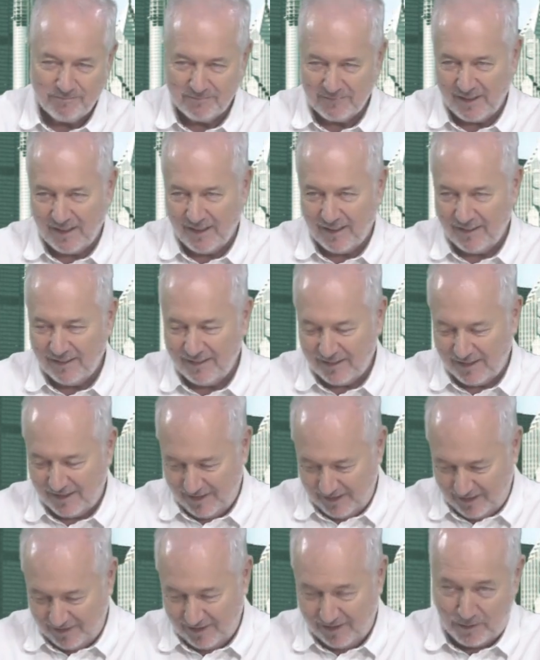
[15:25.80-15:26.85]
Yeah, la
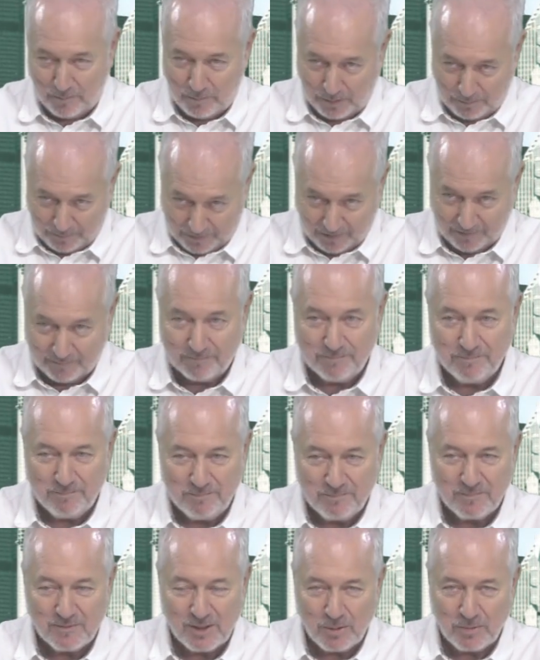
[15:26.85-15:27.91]
niña de papá.
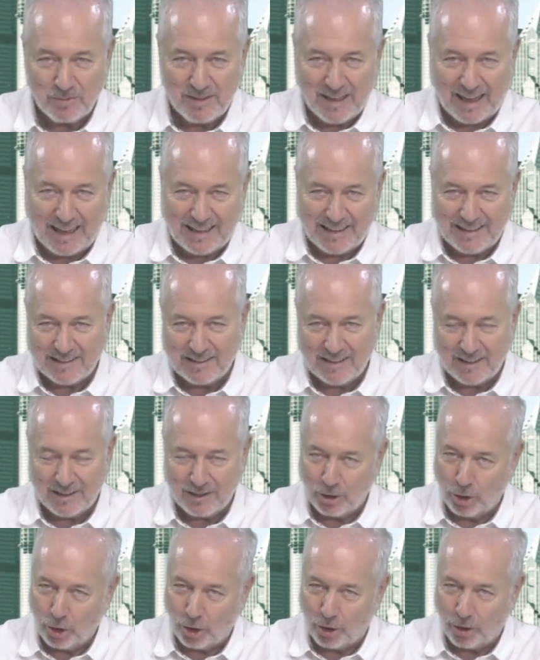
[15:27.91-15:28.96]
She was daddy's little
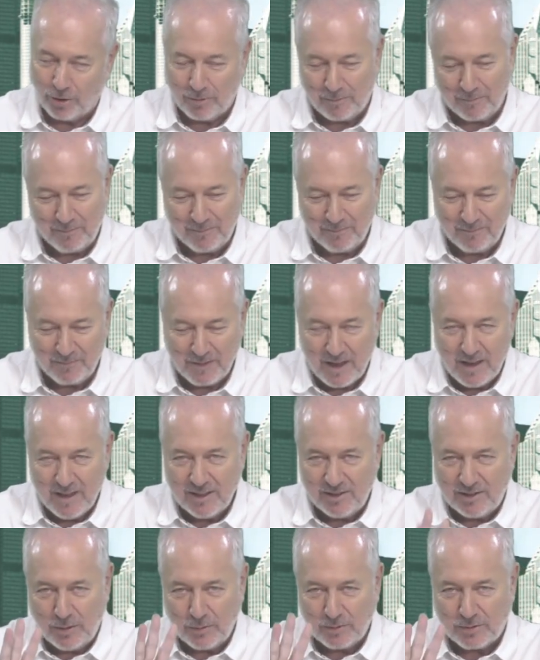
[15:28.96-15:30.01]
girl.
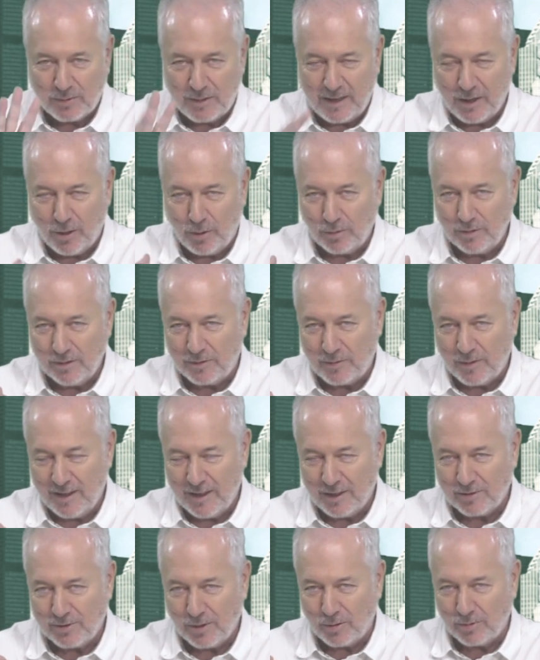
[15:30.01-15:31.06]
She was 3
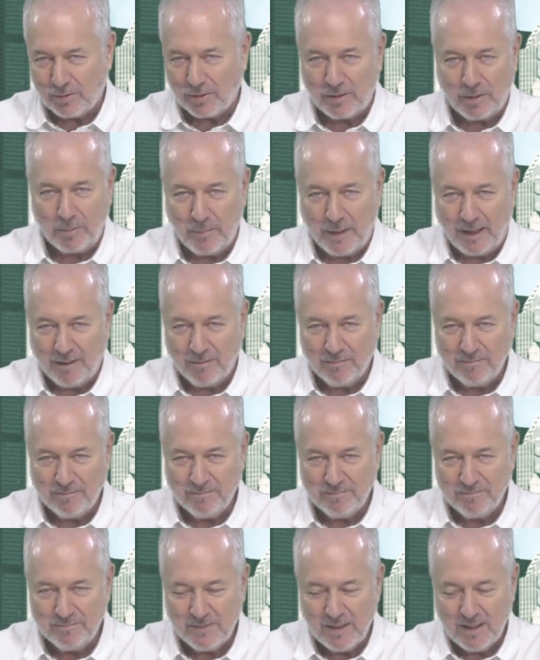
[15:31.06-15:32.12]
years older than me.
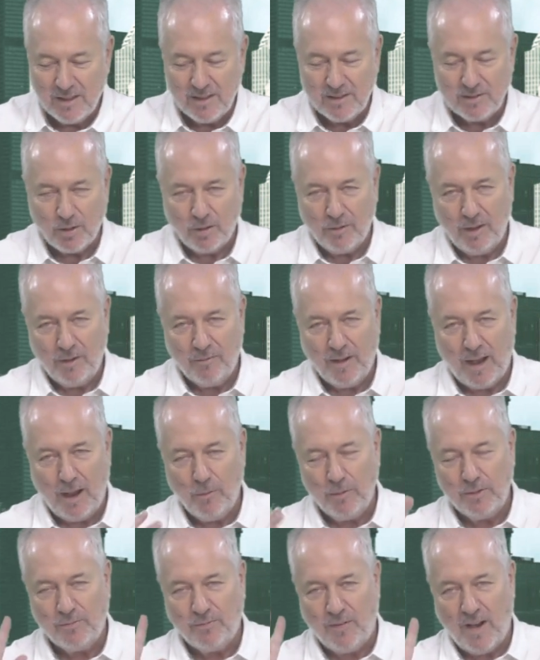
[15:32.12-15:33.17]
So if I
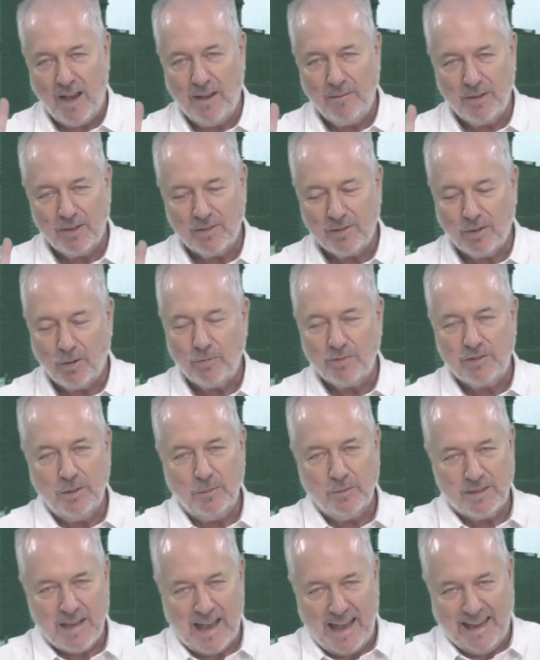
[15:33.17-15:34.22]
was 5 years old, she
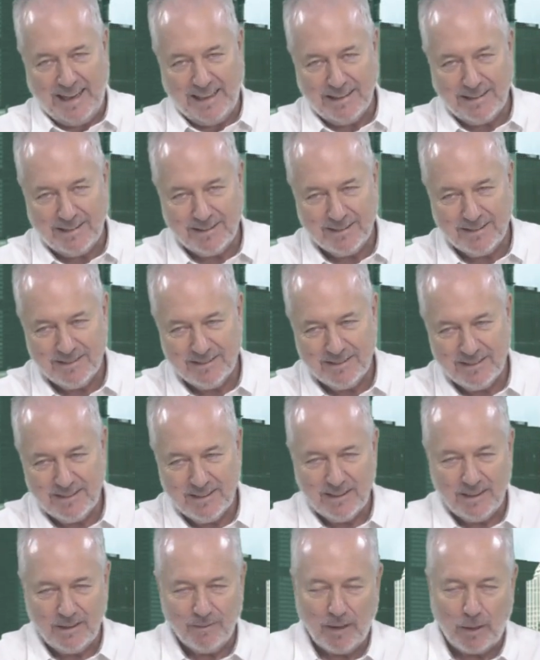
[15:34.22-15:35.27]
was 8.
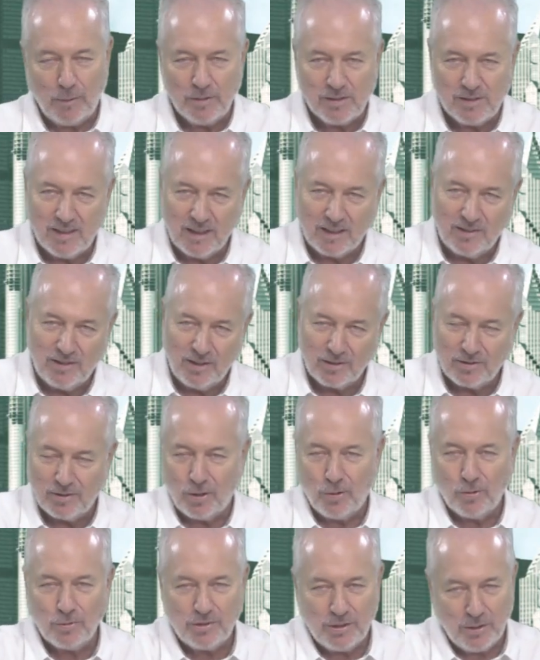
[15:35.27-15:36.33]
If I was 6 years
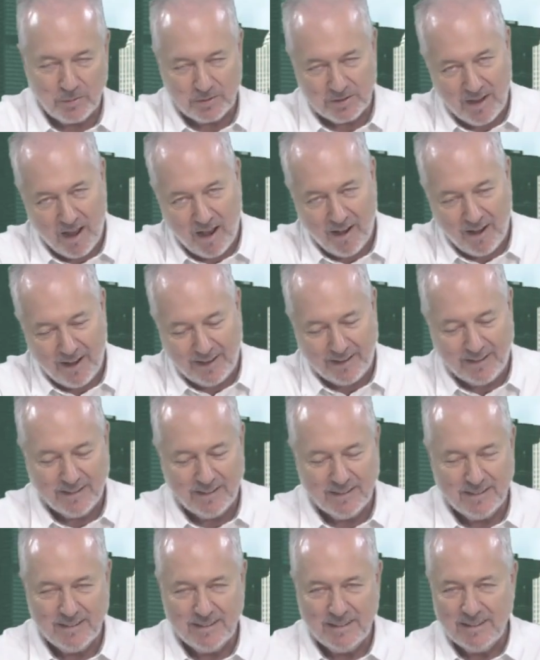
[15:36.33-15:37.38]
old, she was 9.
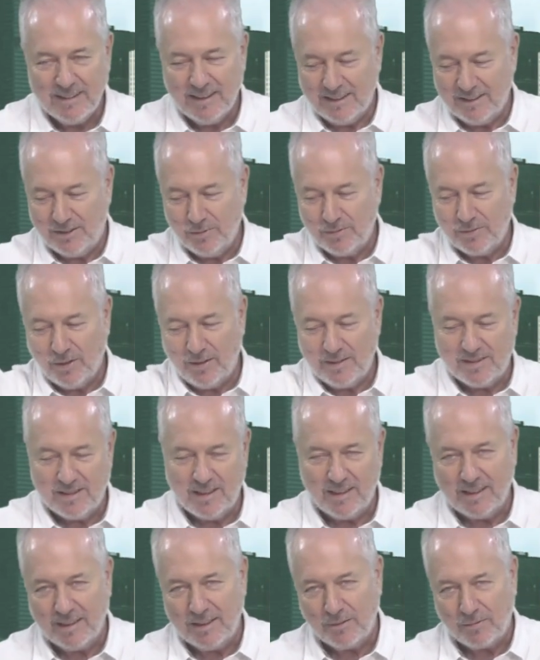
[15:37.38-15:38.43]
And she was always
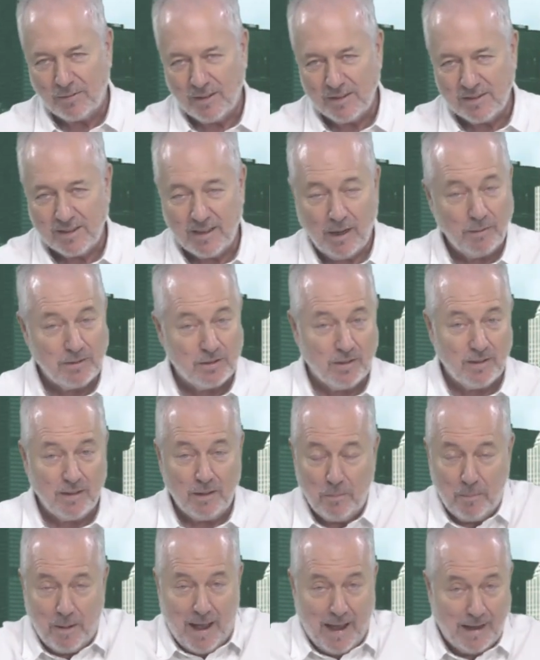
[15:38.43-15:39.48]
sitting in the front seat. I was sitting in
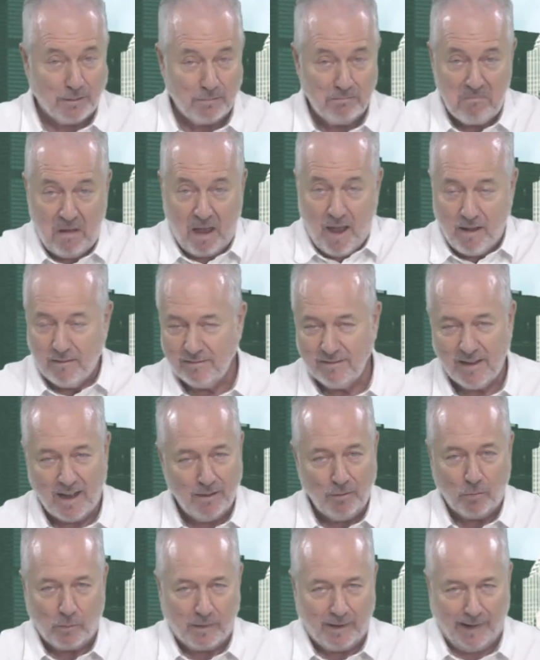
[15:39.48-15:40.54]
the back. I
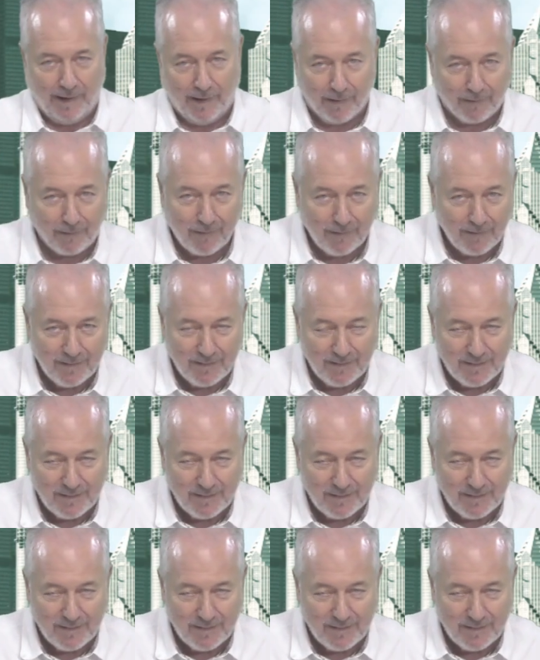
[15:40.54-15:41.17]
don't care.